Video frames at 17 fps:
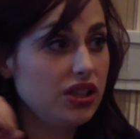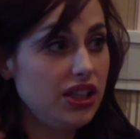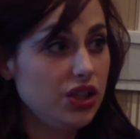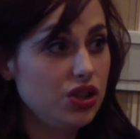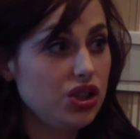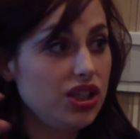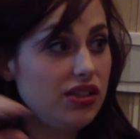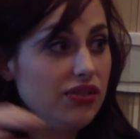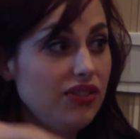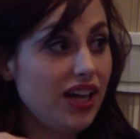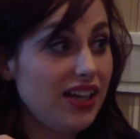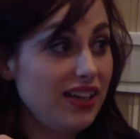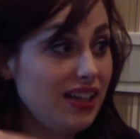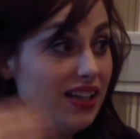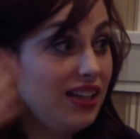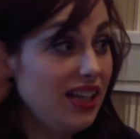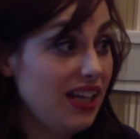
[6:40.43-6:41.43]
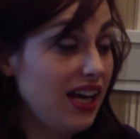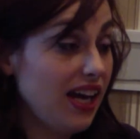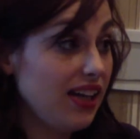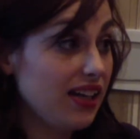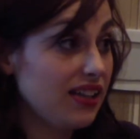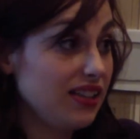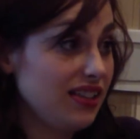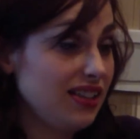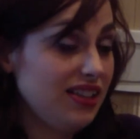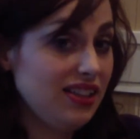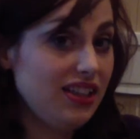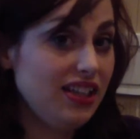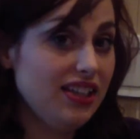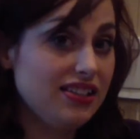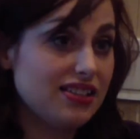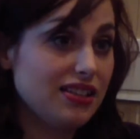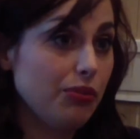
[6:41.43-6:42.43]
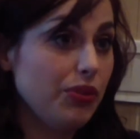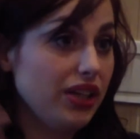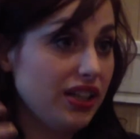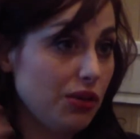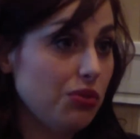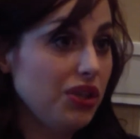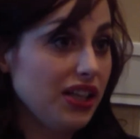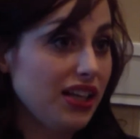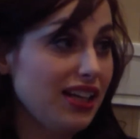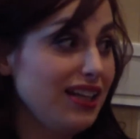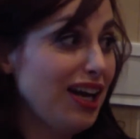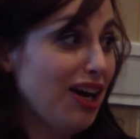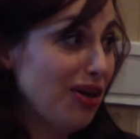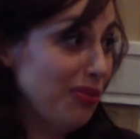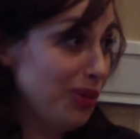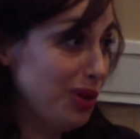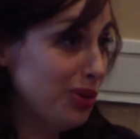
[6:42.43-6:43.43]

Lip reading: initiative, and then it's something that will again help